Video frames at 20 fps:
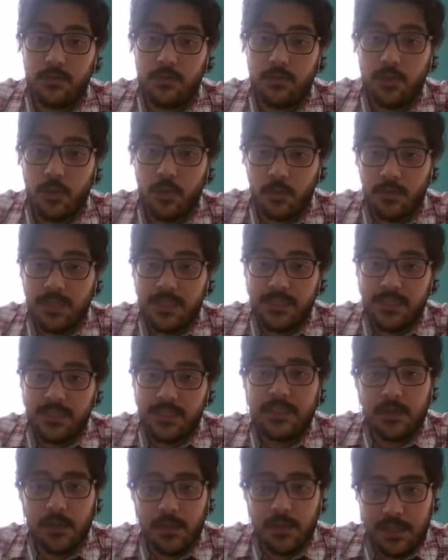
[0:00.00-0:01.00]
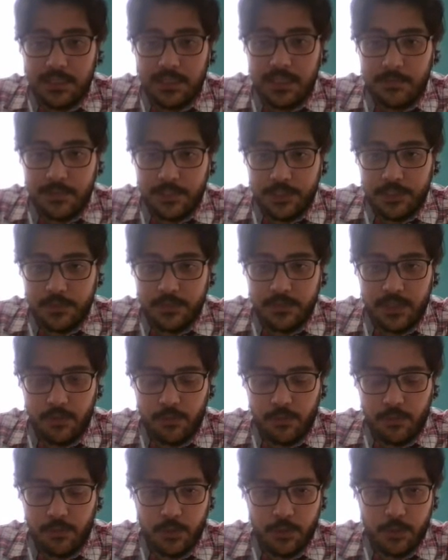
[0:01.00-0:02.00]
So these are the authentic materials that
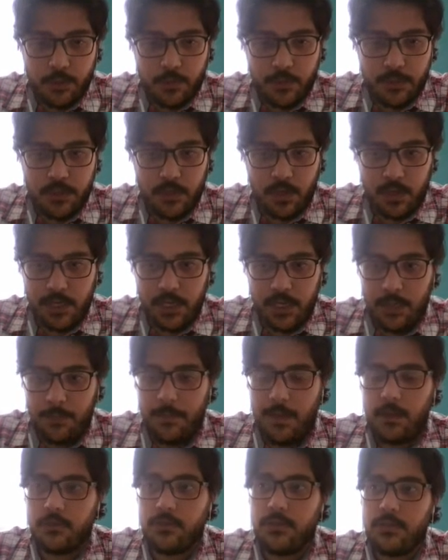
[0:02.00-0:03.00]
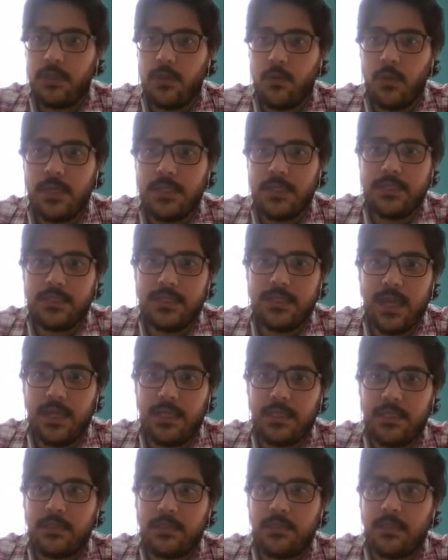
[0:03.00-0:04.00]
we're going to be talking about. The ones that